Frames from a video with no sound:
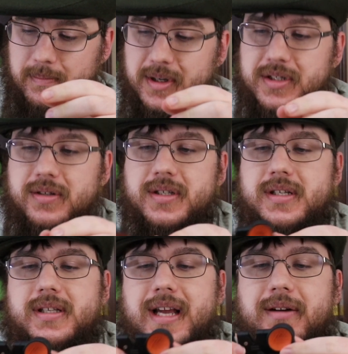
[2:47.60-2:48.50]
But so this
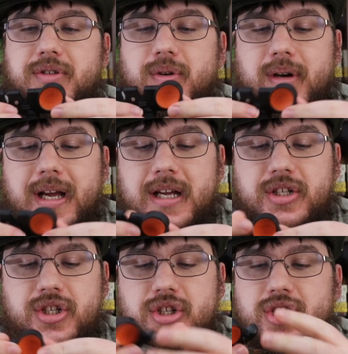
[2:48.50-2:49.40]
is the Outdoor
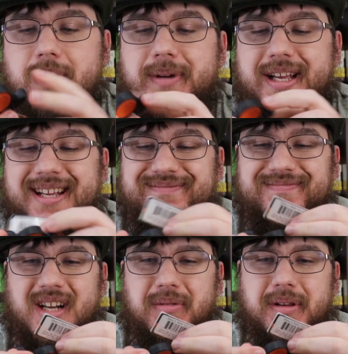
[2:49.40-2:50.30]
Edge Sharpening Kit.
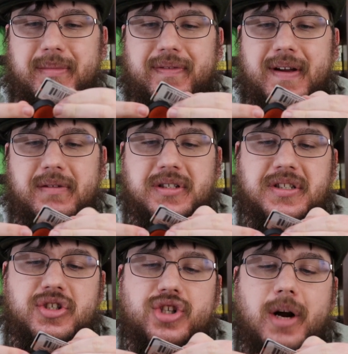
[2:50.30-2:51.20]
Not my favorite. It's
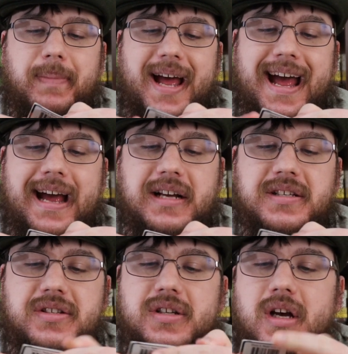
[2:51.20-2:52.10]
a Sharp
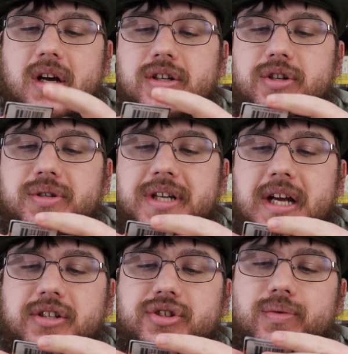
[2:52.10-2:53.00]
X.
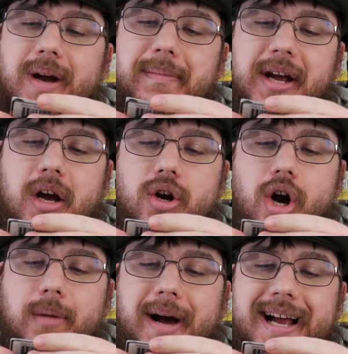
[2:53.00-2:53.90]
Two-stage ceramic
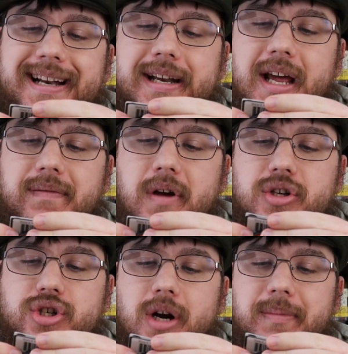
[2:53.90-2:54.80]
carbide knife
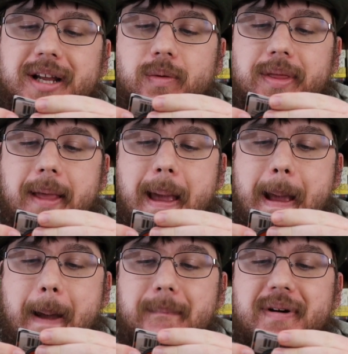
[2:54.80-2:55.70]
sharpening with
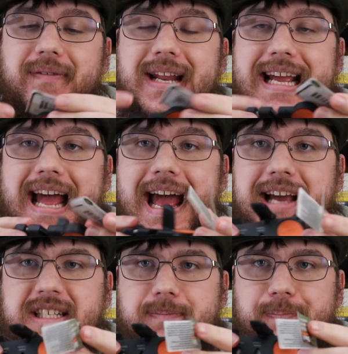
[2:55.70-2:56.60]
pivoting
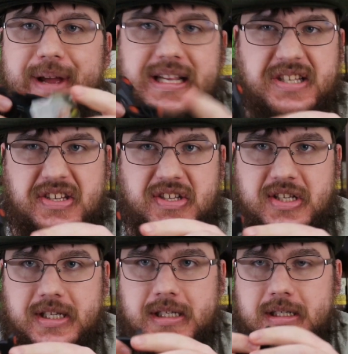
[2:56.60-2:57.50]
X
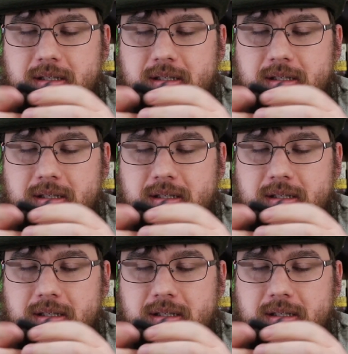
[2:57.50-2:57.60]
base.